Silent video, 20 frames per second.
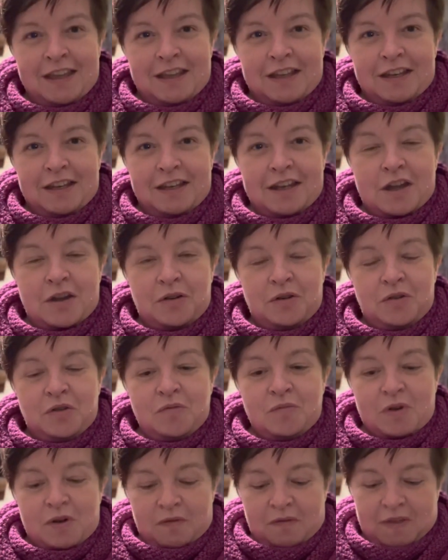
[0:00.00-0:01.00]
Now, two
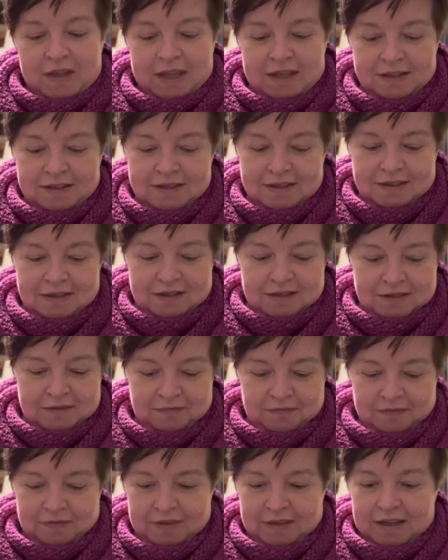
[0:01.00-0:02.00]
more things.
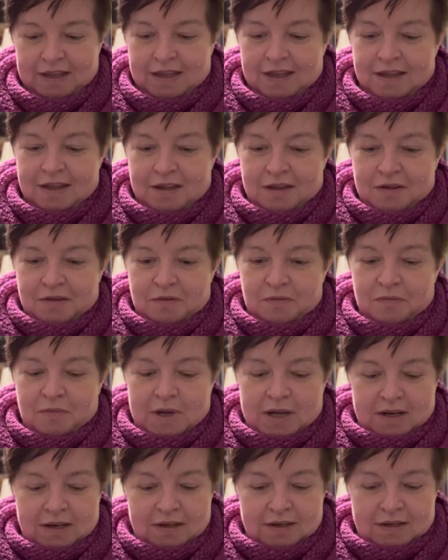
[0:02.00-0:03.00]

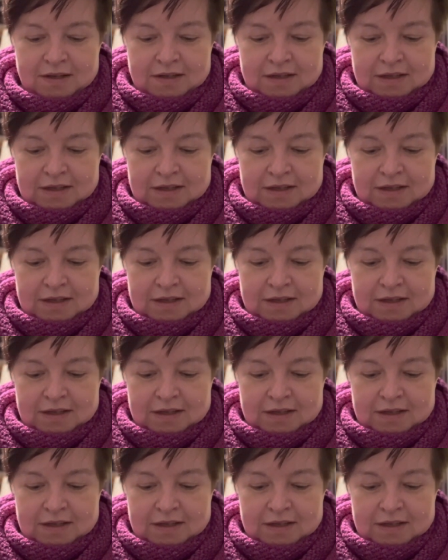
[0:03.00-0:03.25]
One